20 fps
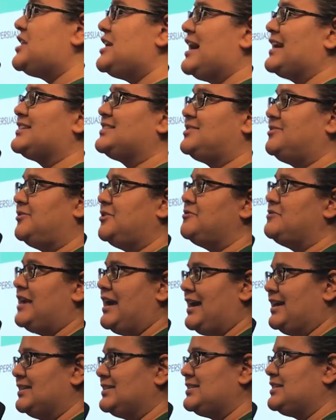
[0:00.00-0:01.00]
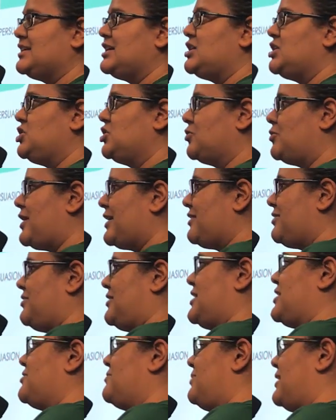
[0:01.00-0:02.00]
the next few days, you'll want to
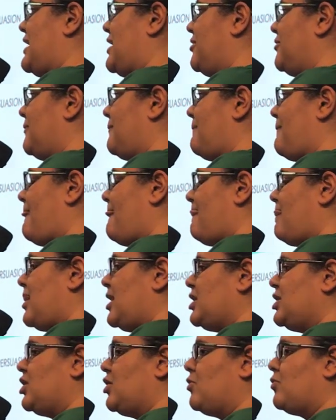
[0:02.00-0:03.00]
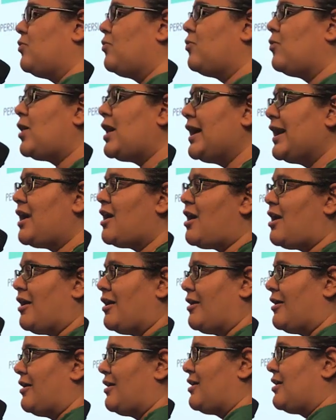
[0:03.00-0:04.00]
think about, what
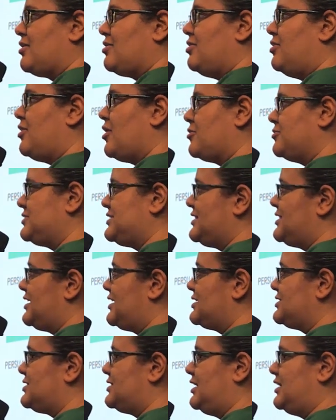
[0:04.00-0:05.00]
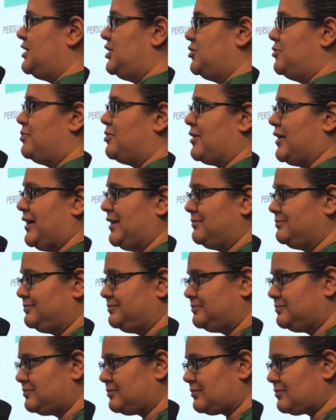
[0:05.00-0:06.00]
are those things that you bring
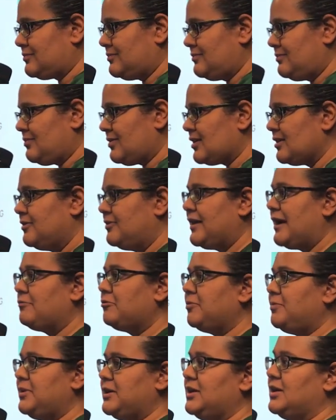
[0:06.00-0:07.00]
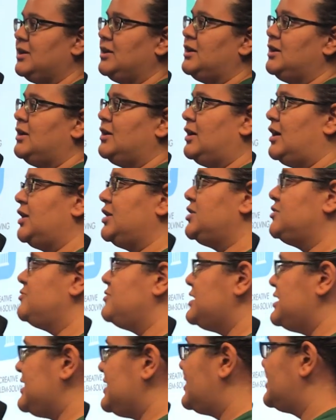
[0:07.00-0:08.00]
that will be a
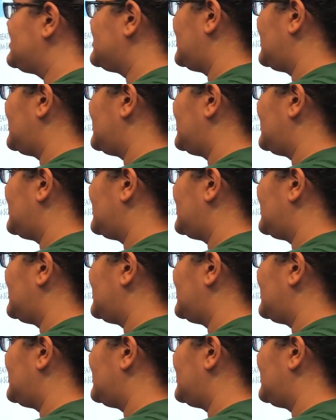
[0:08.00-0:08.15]
unique